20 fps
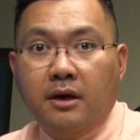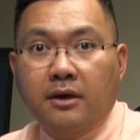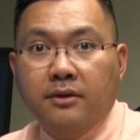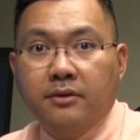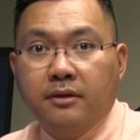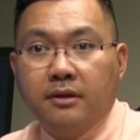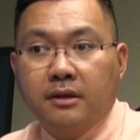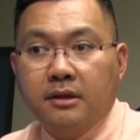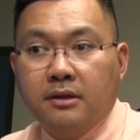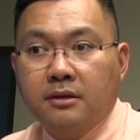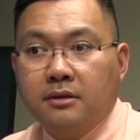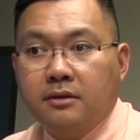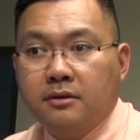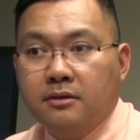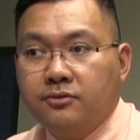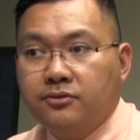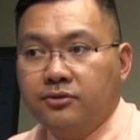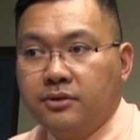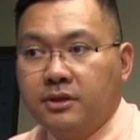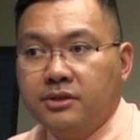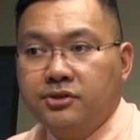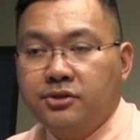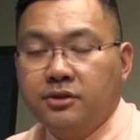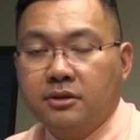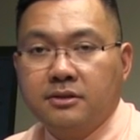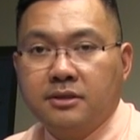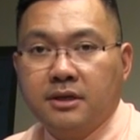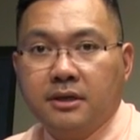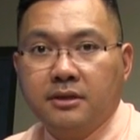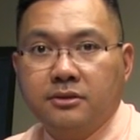other than the
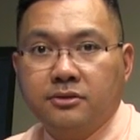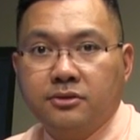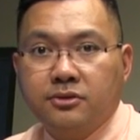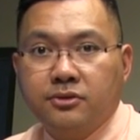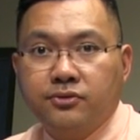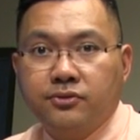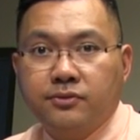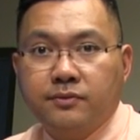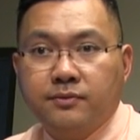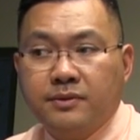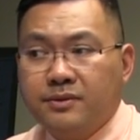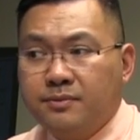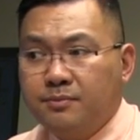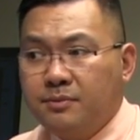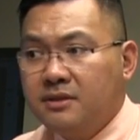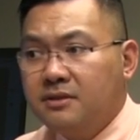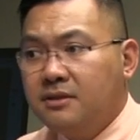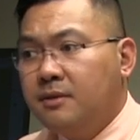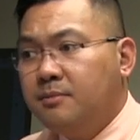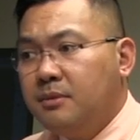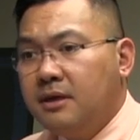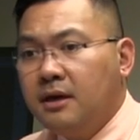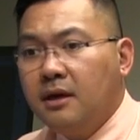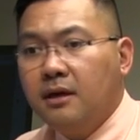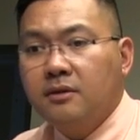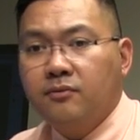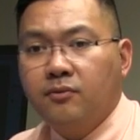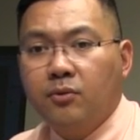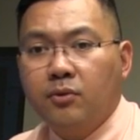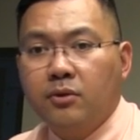traditional sinus surgery, which means I'd be
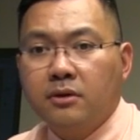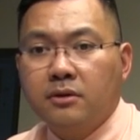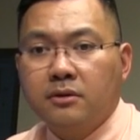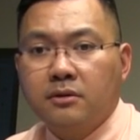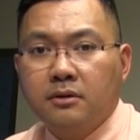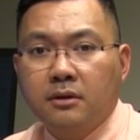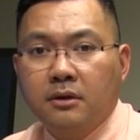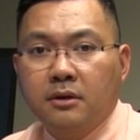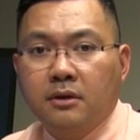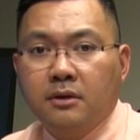out of work